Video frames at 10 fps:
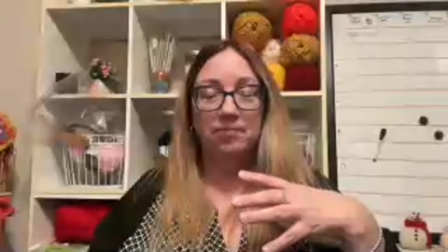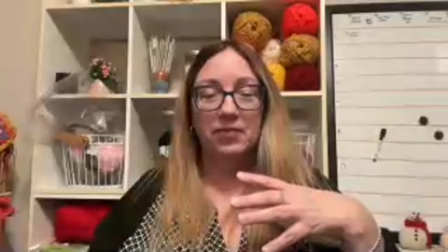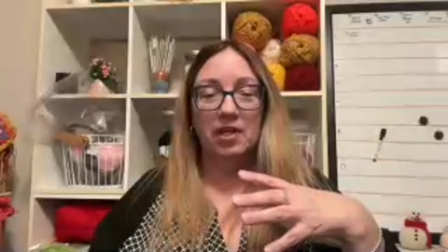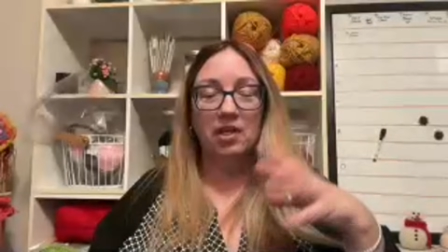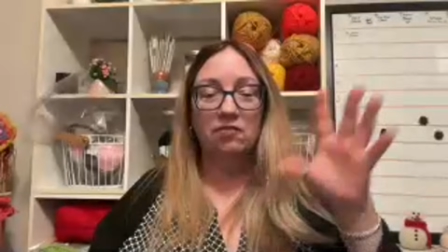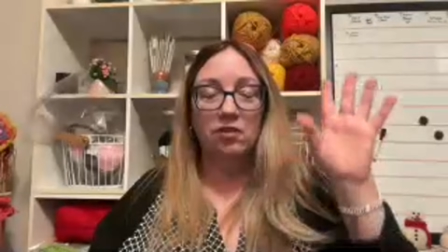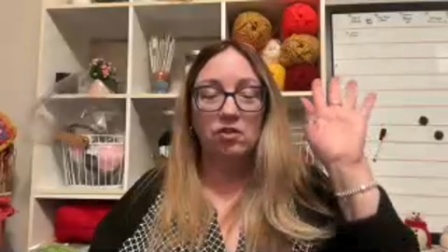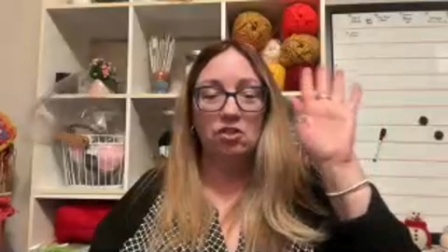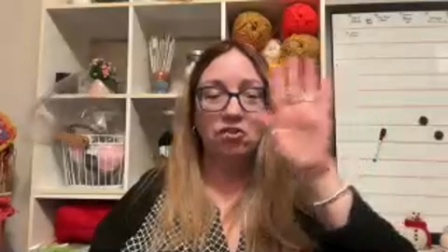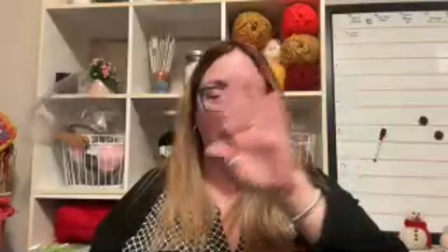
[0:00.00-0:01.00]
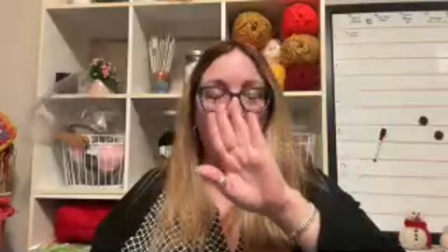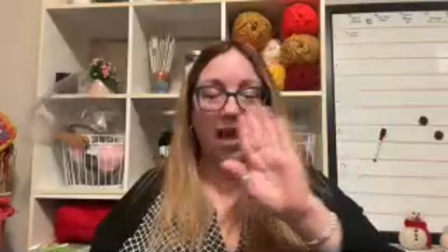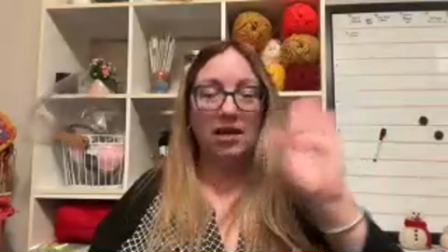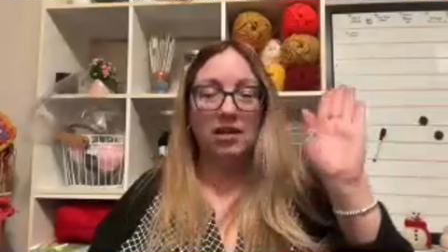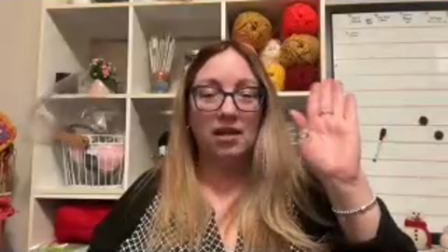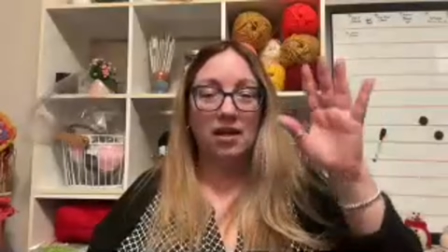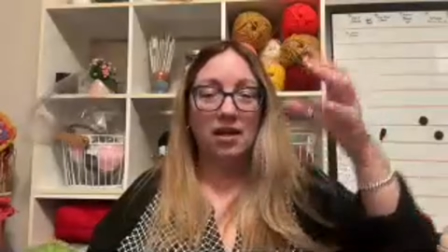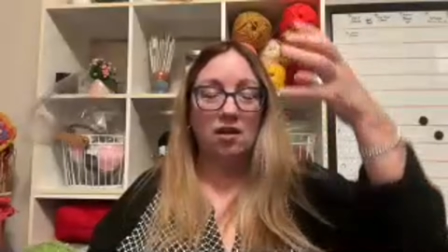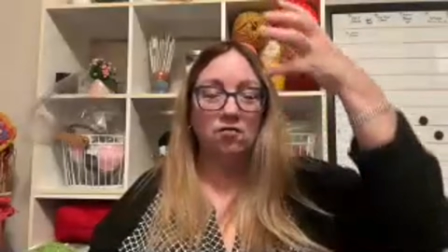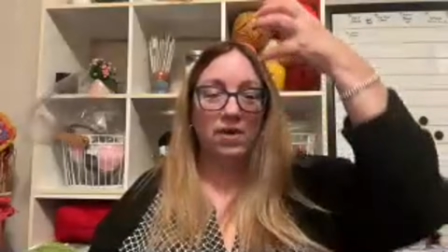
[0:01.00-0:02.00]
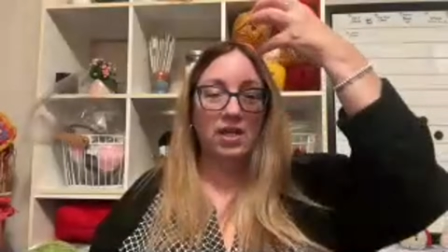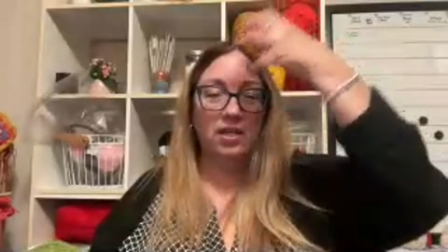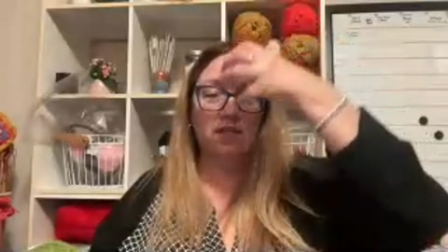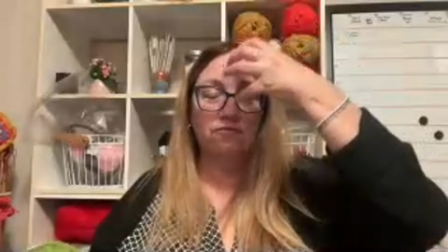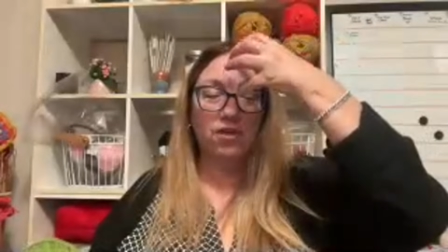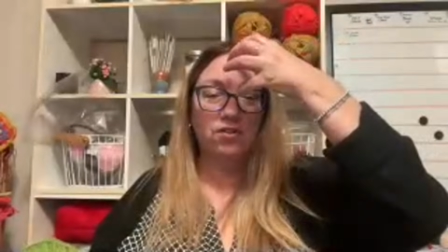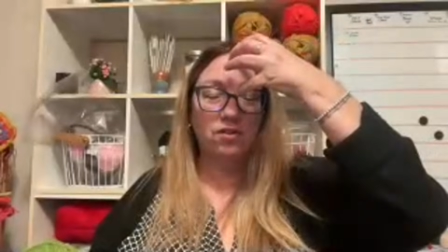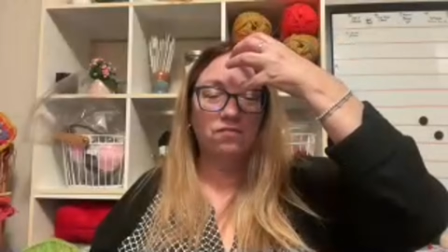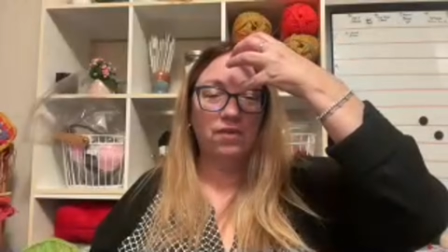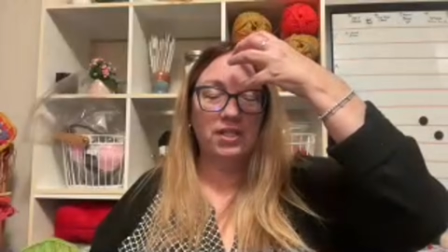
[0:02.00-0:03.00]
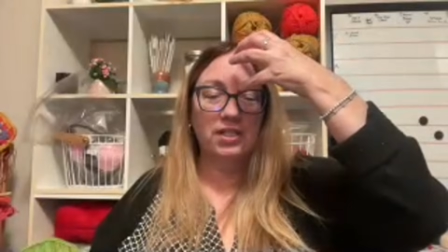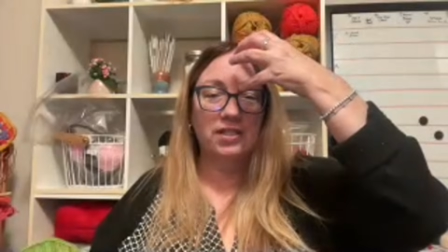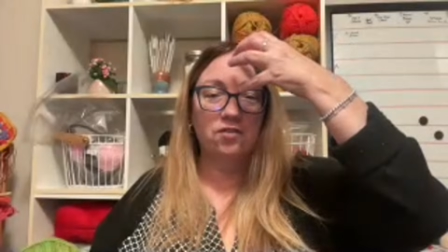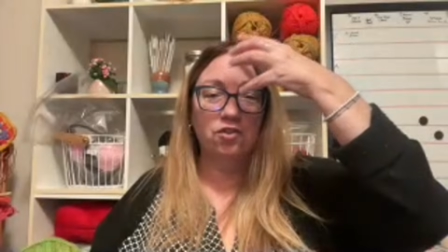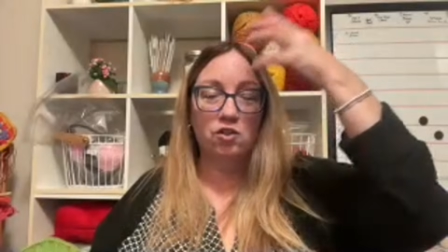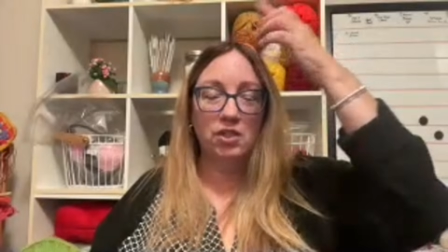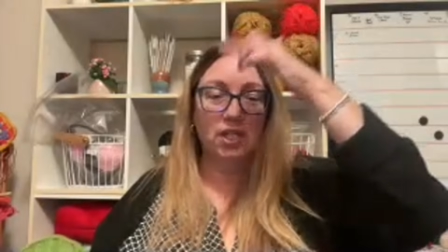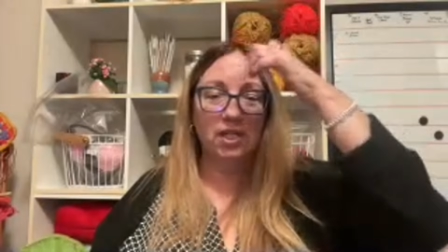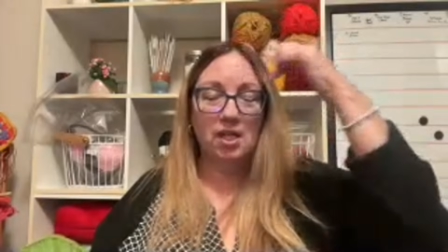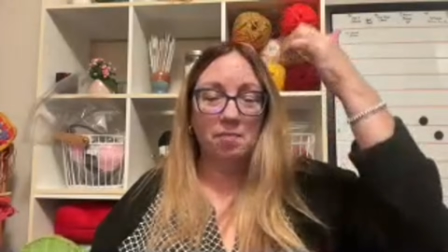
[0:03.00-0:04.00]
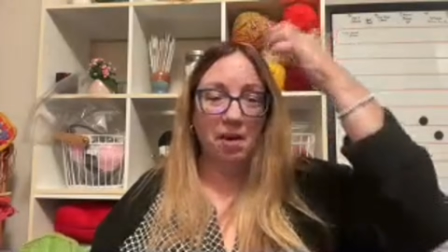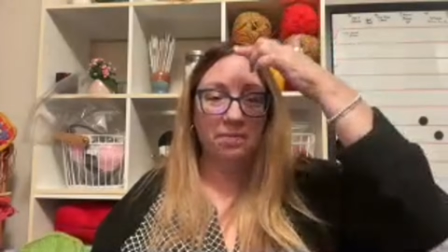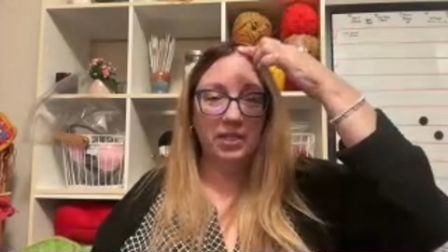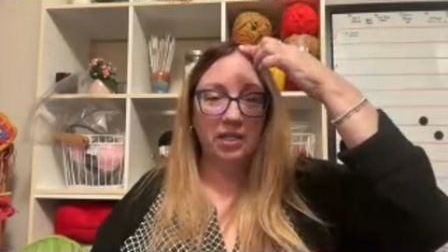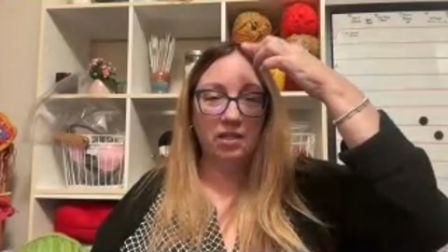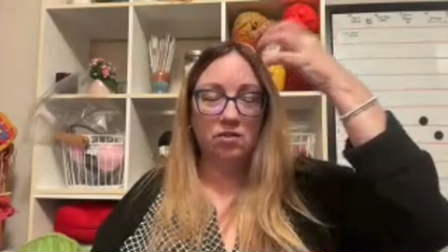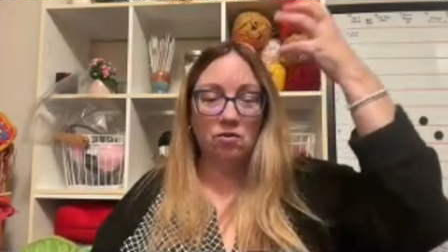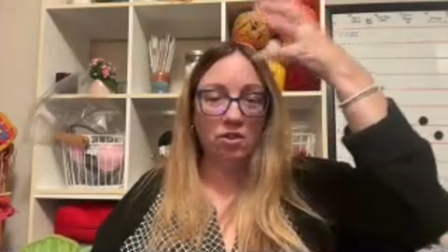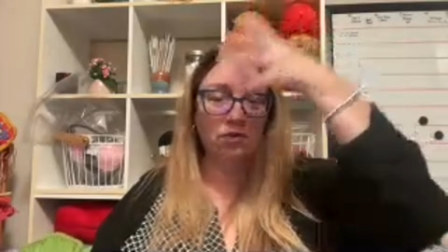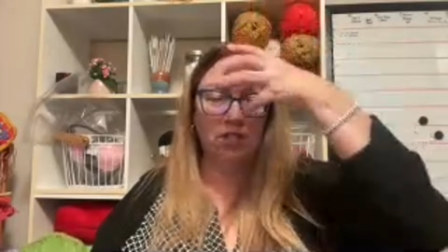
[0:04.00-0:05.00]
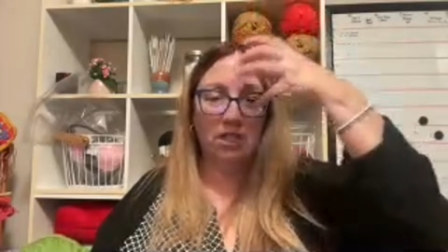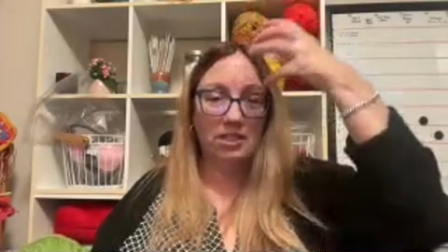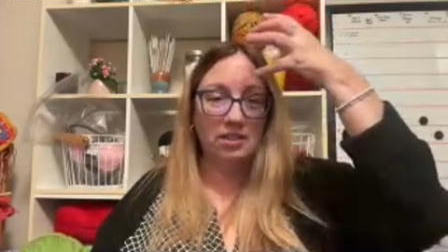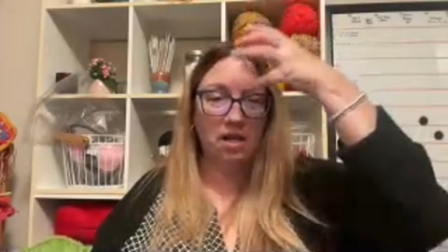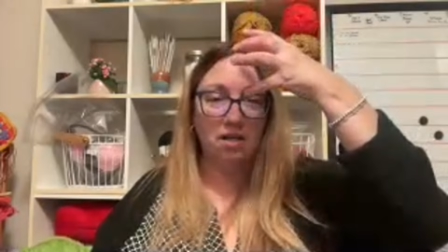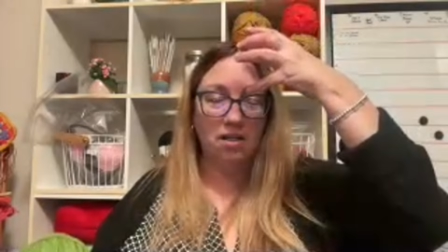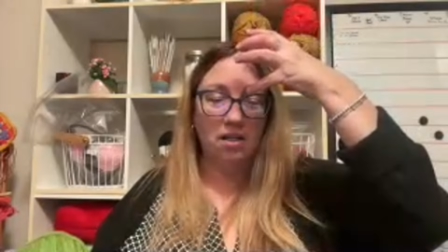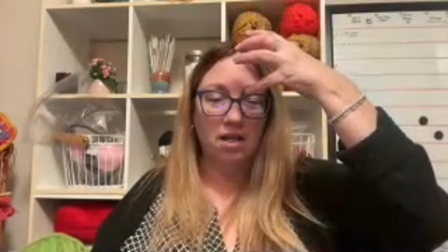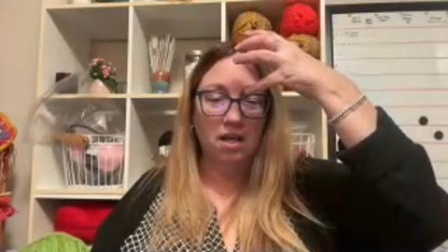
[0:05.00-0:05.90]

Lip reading: Like if you did your hat and right in the front and center you did a pumpkin or you did a skull